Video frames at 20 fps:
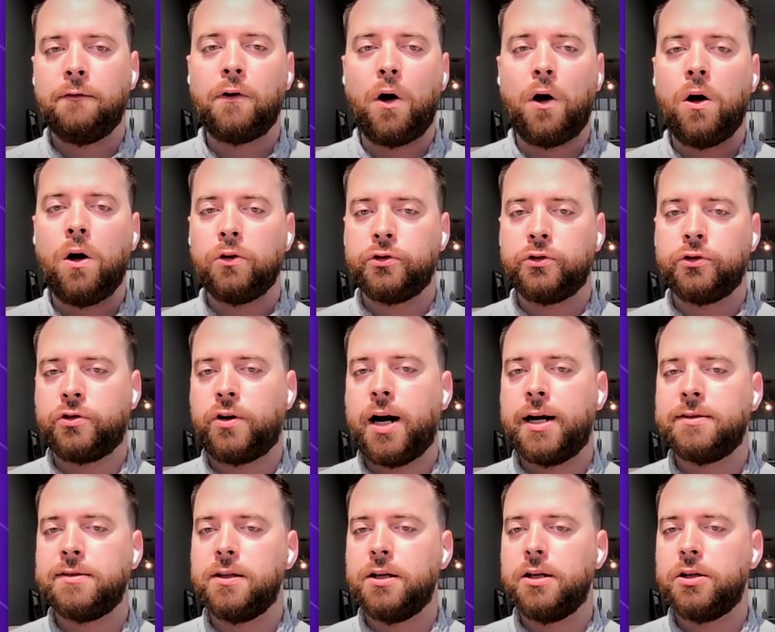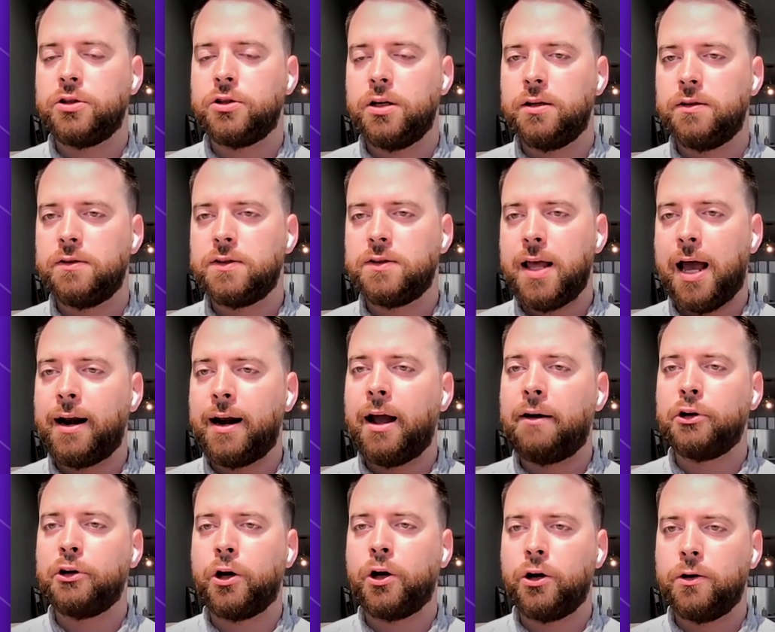of all translations that have
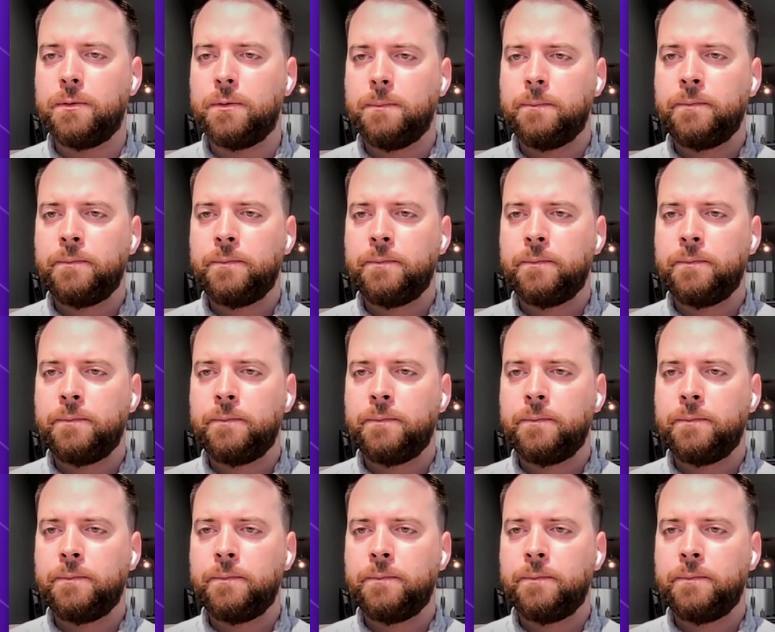occurred.